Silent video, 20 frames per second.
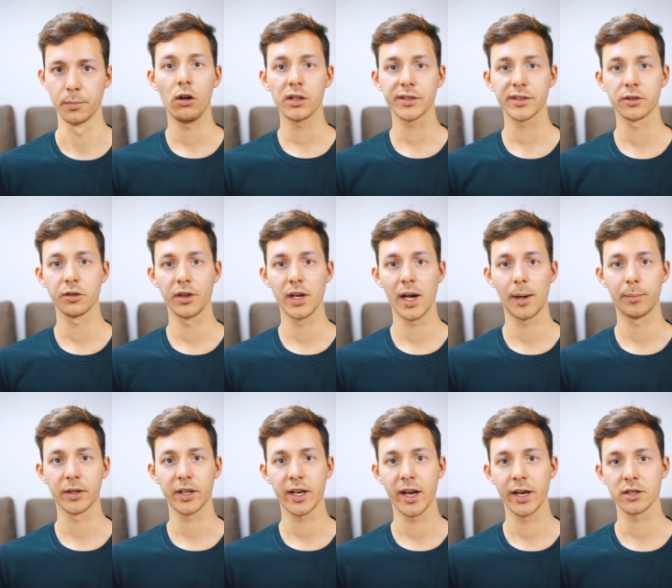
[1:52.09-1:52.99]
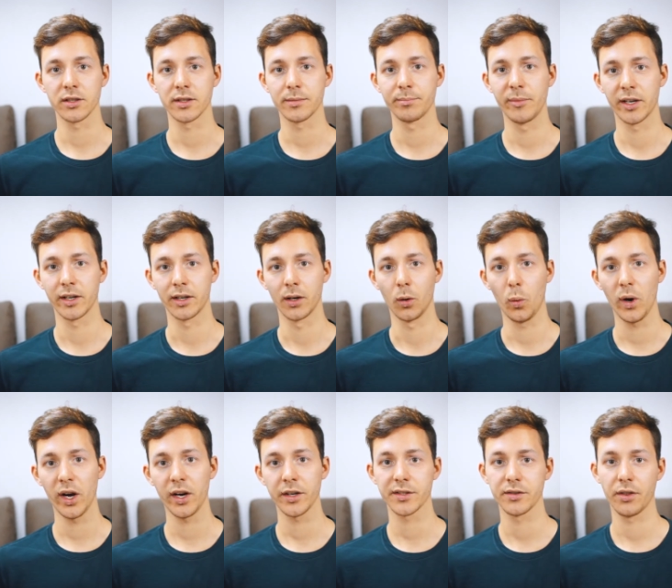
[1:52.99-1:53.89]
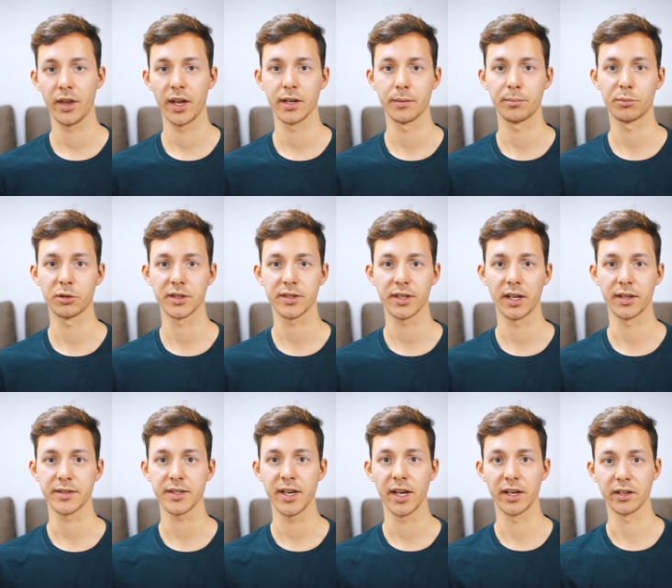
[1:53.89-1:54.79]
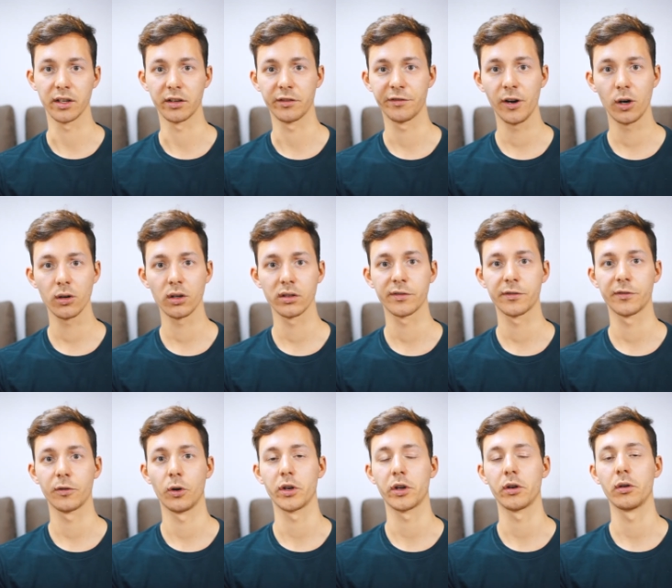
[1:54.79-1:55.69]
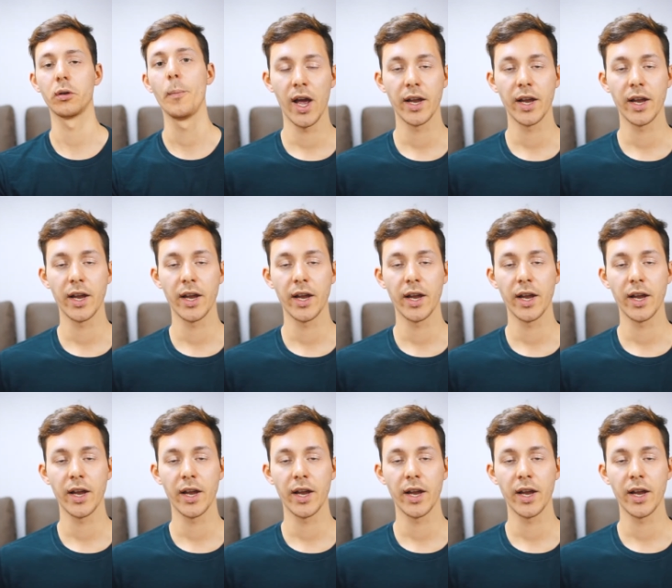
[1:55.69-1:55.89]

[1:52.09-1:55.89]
Also, the application is made in a way that it presents edited photos for you,